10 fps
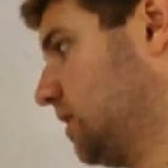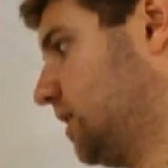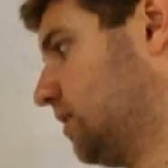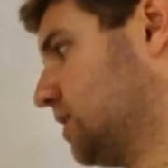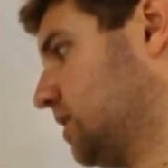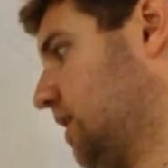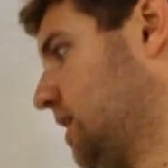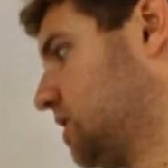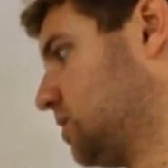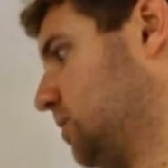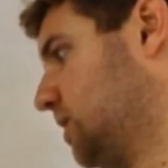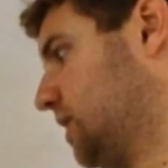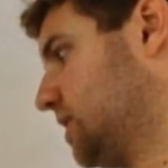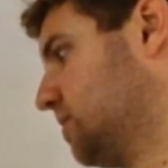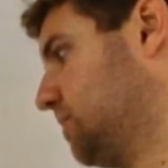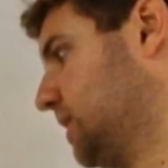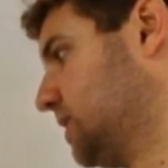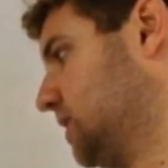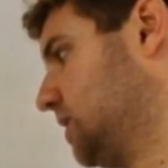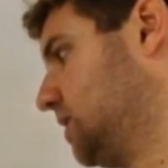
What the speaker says: Now this last one is a bit